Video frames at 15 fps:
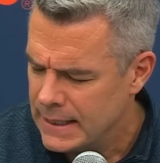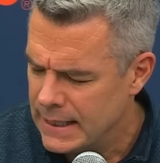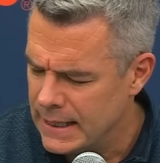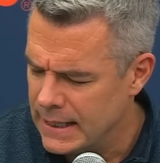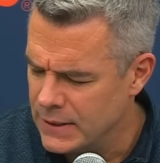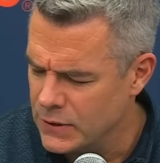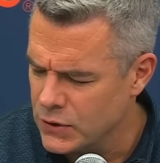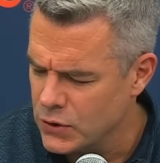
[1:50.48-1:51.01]

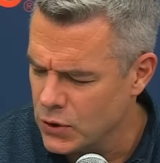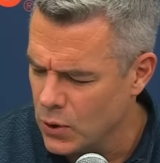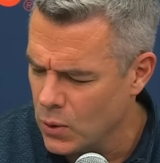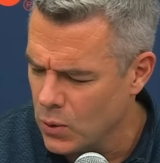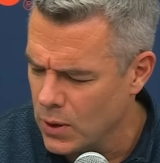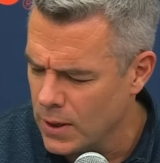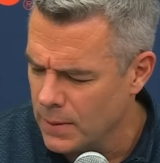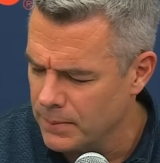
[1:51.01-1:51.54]
and
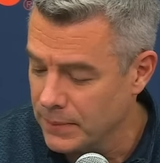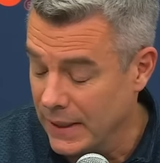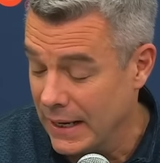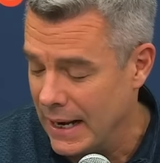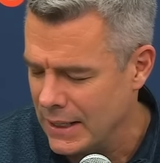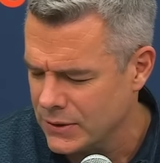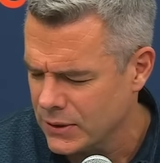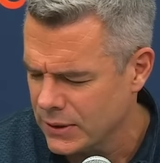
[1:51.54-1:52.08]
so, um, and
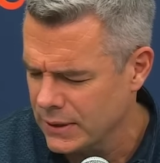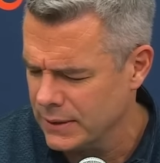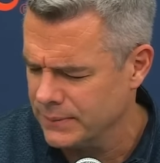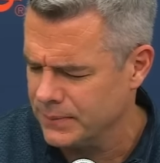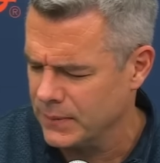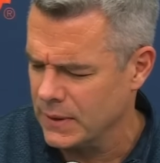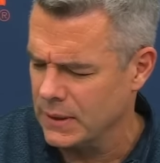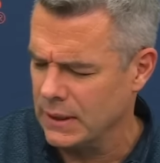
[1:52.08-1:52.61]
actually,
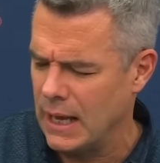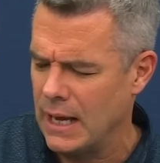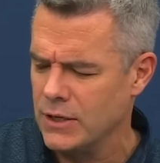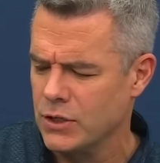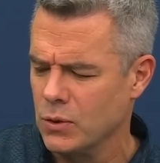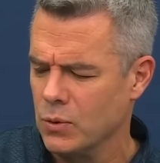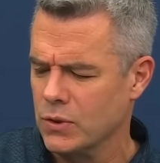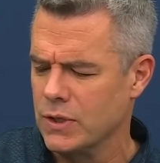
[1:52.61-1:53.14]

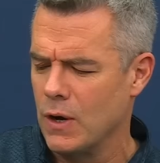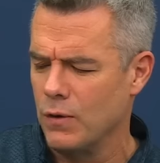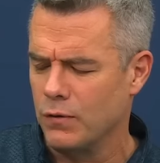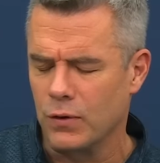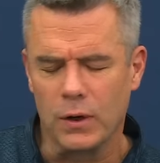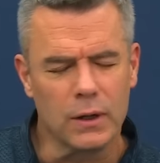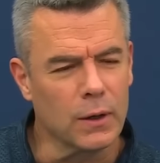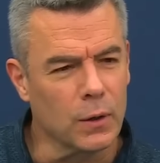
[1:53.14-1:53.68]
Elijah was out
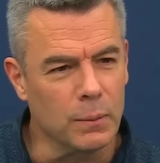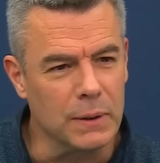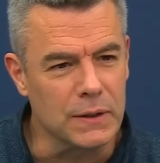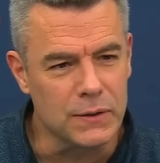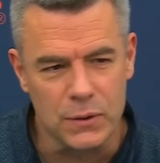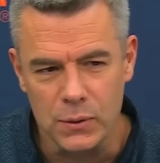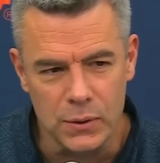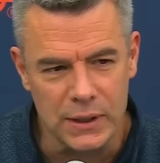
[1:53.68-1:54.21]
for a little
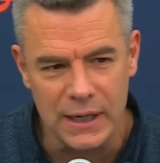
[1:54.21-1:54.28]
bit too.